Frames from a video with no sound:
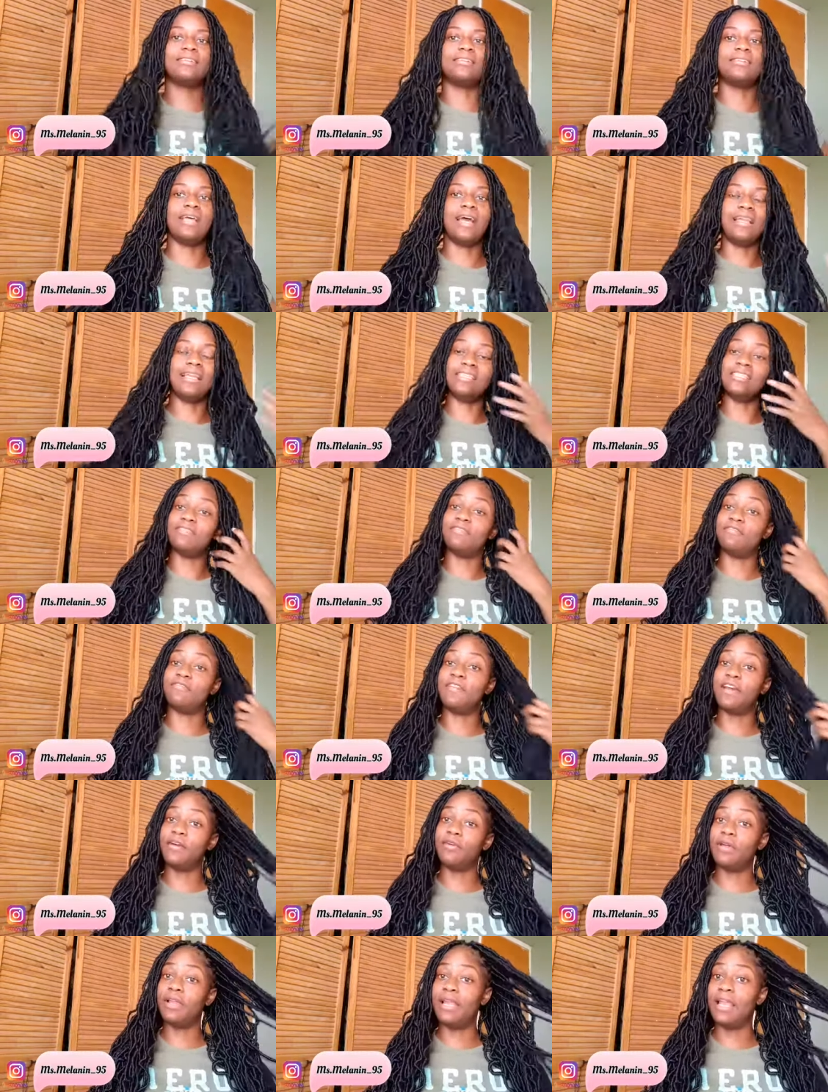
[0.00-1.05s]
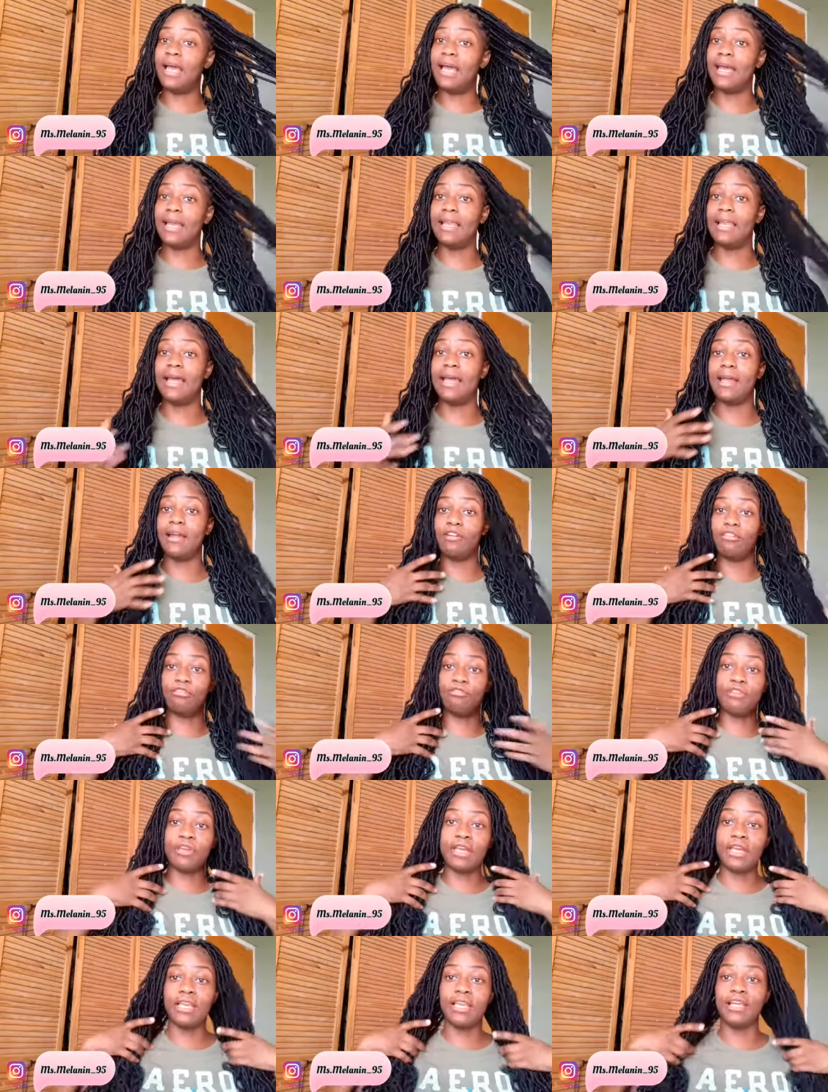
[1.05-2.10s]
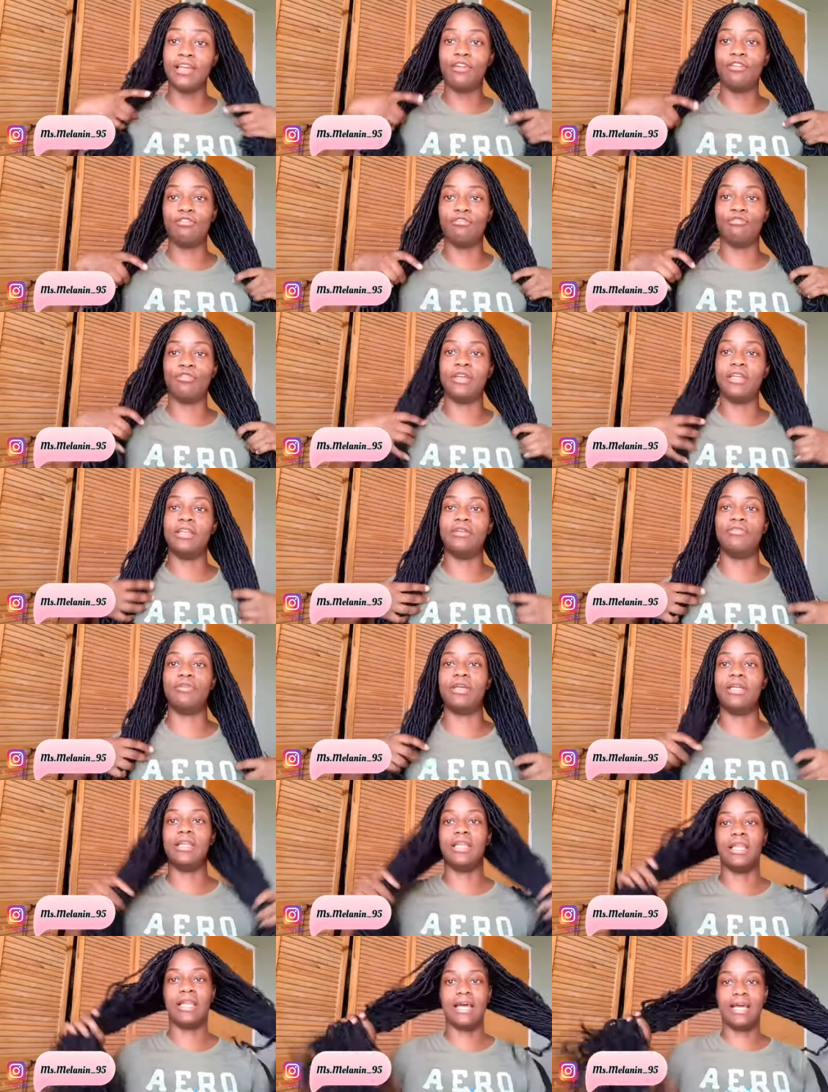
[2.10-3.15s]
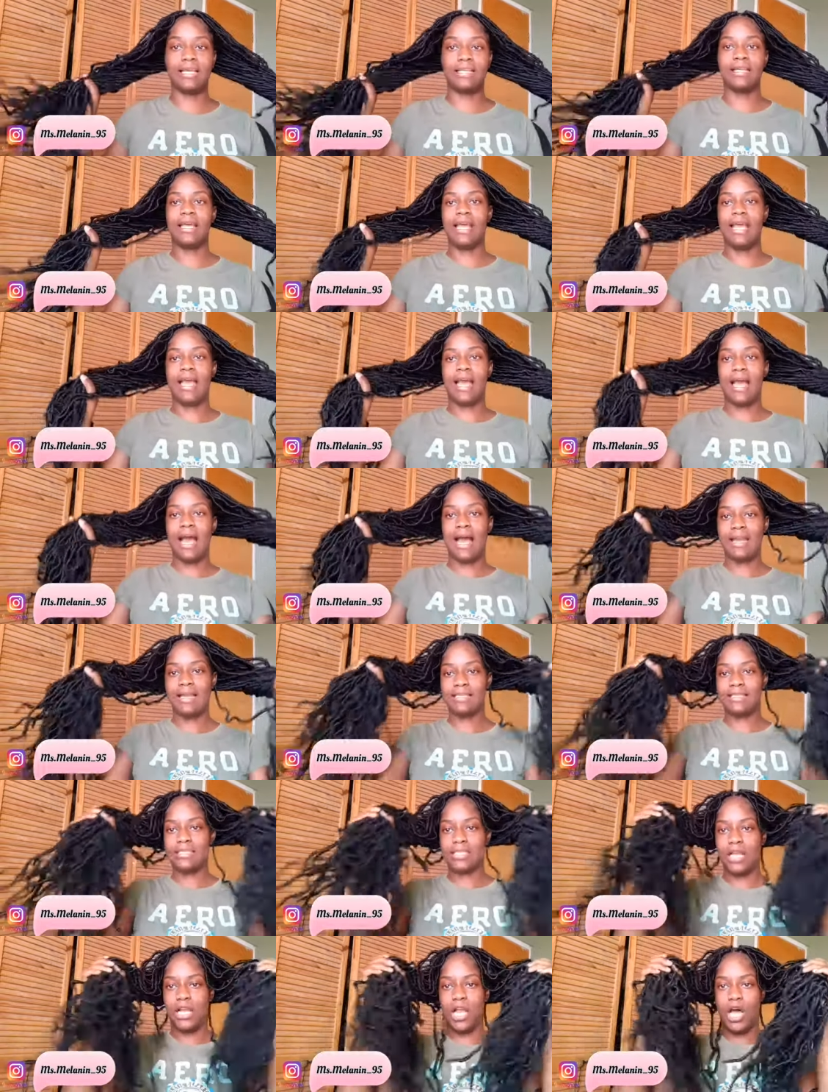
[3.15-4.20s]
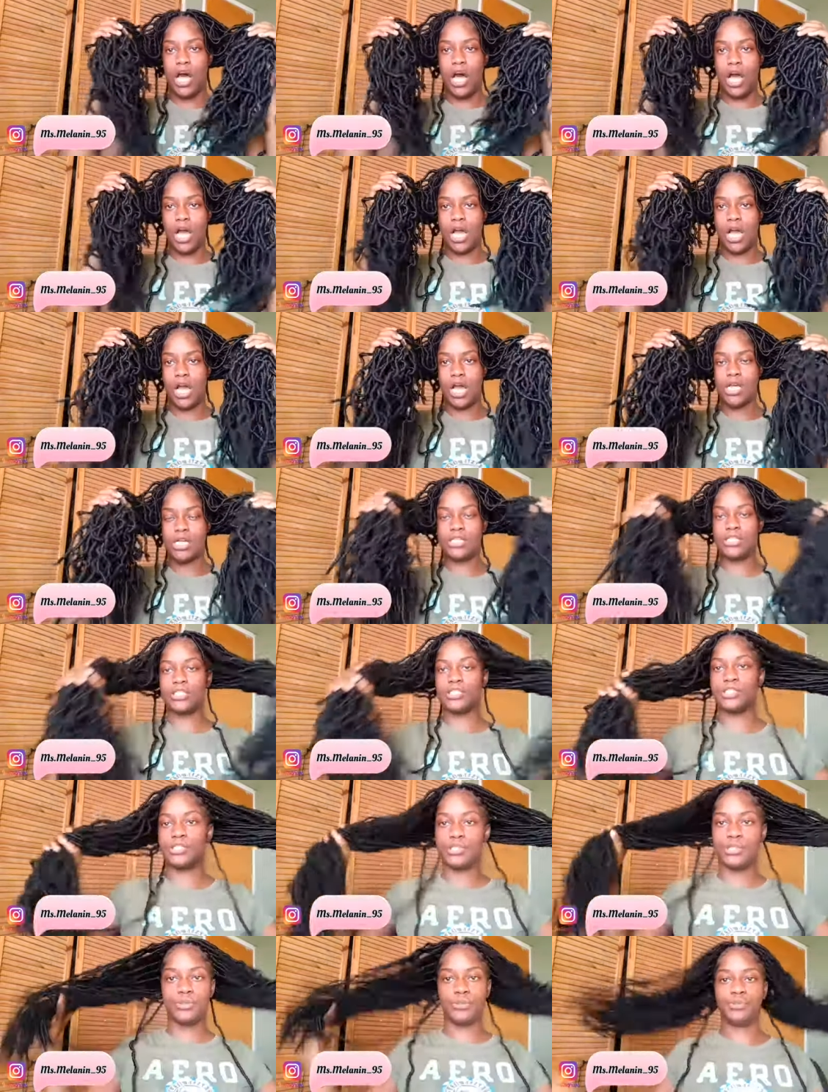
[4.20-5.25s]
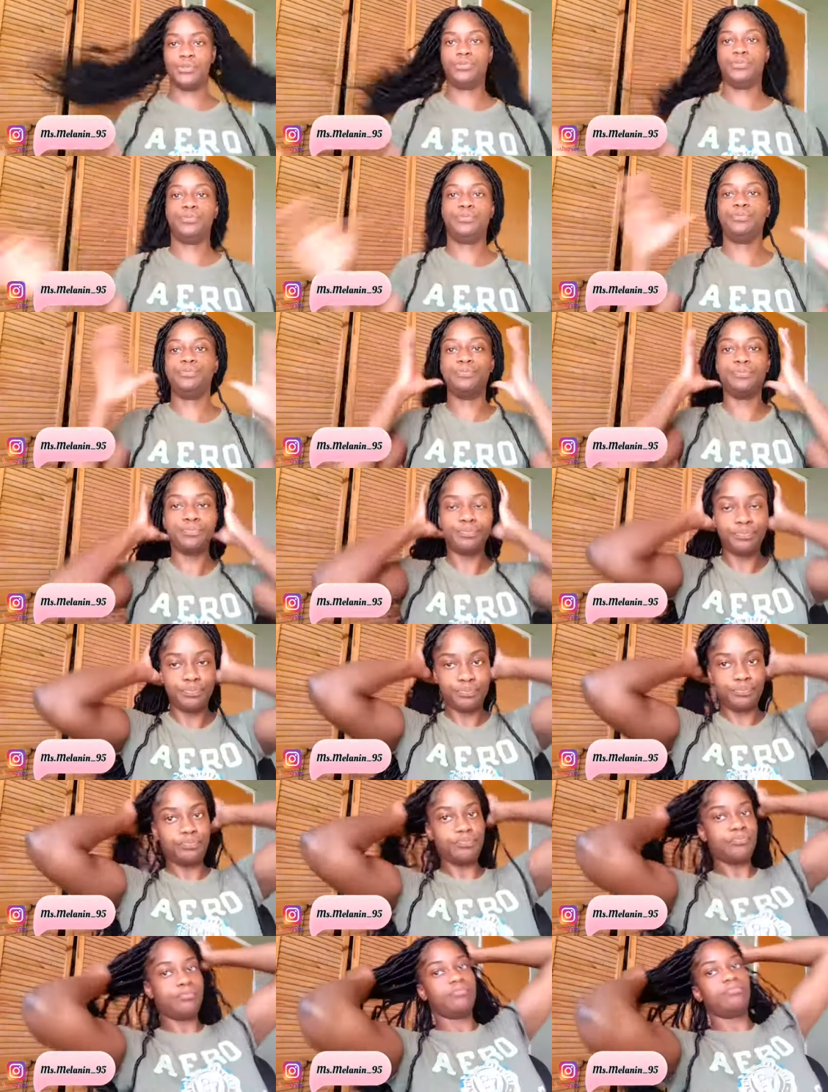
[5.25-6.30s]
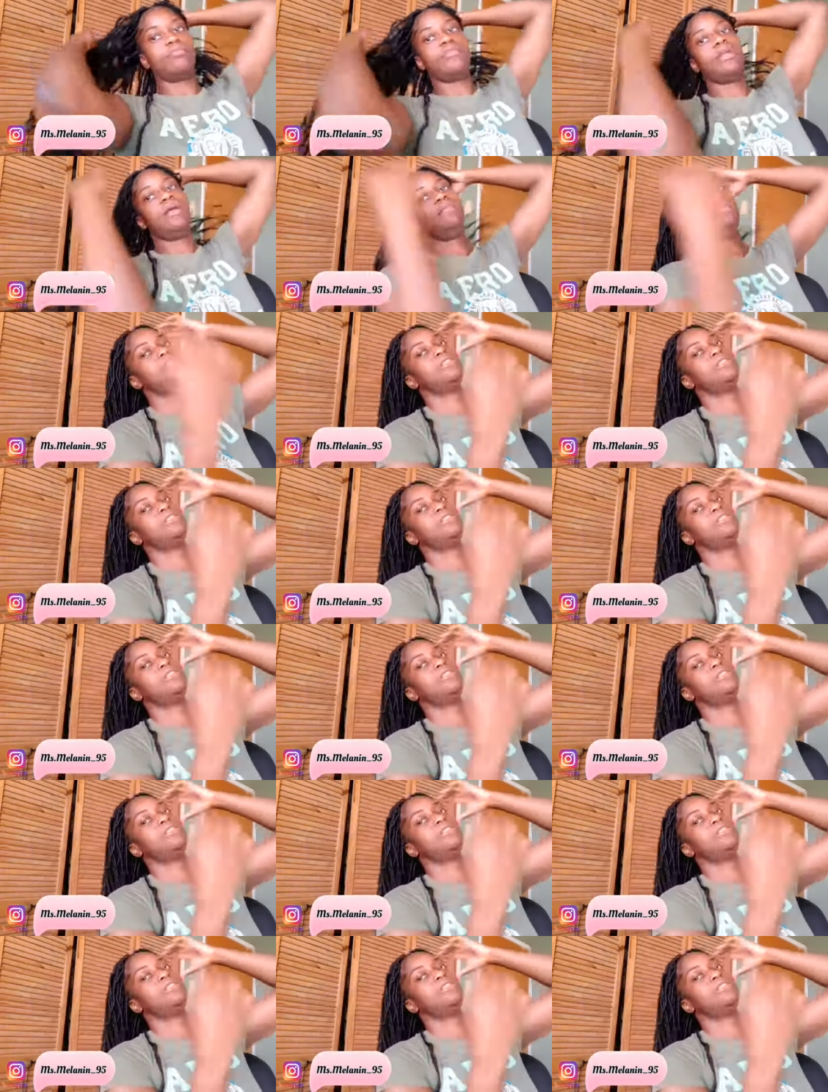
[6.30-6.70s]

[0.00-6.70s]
And it's very light, like really, really, really light. And it's long. So let me